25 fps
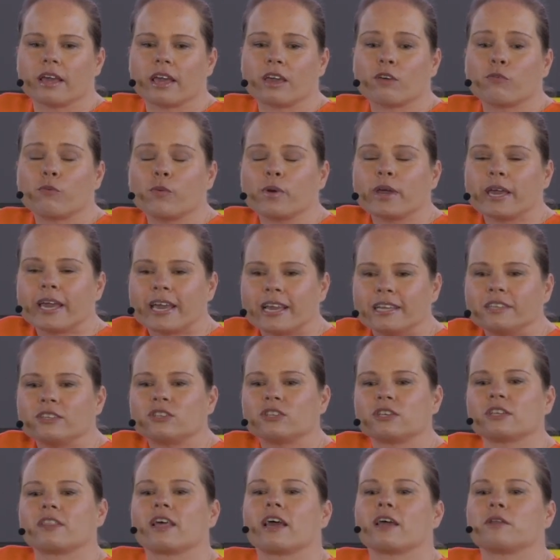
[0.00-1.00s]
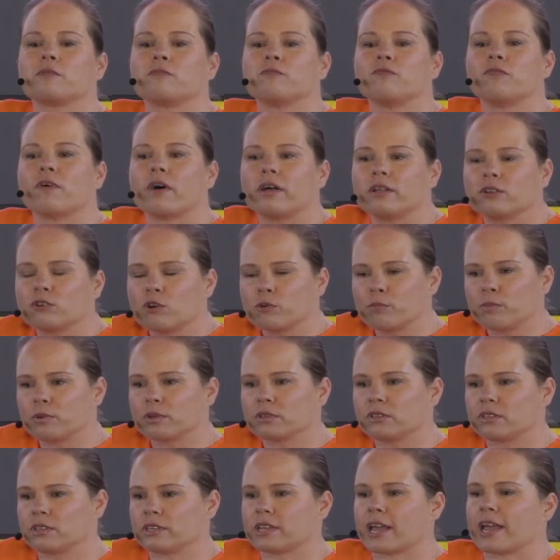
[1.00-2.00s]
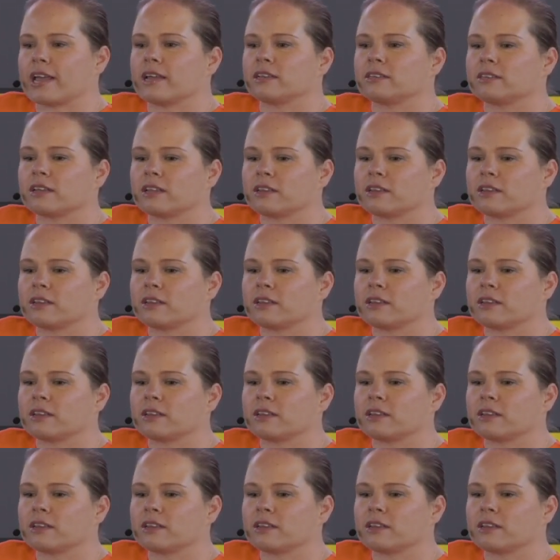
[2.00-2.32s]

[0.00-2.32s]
If we enter that vulnerable state,